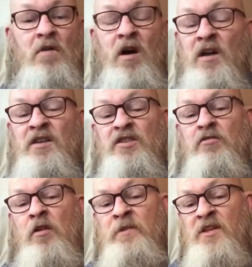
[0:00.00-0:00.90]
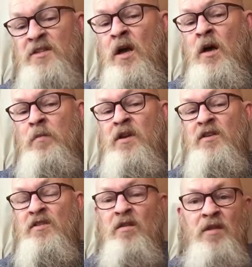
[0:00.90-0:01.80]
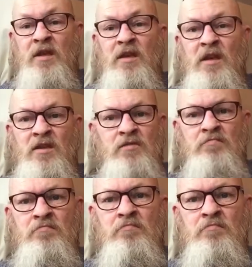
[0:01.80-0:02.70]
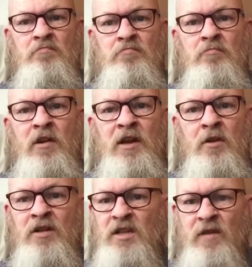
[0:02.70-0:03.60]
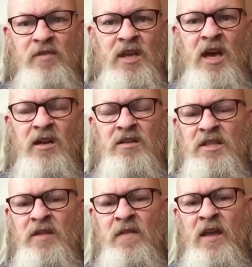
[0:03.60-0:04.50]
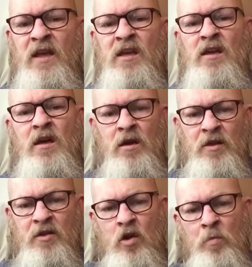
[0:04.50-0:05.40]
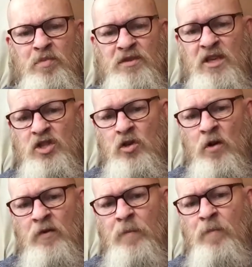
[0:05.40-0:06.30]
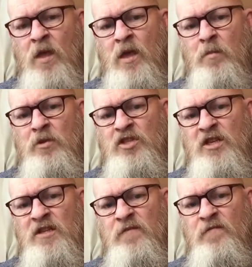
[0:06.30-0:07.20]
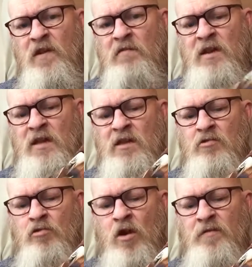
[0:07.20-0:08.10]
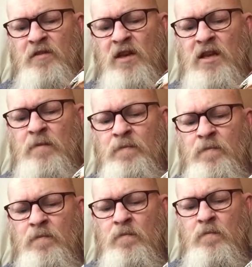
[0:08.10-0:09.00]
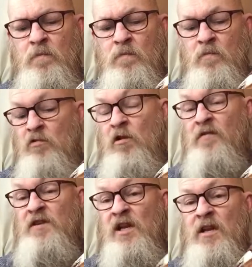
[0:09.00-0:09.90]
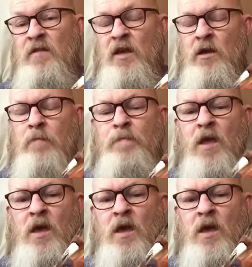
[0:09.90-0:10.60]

I describe it as art because I think it's really nice. I love the colours in there, I like the composition of it, but she is very cleverly turned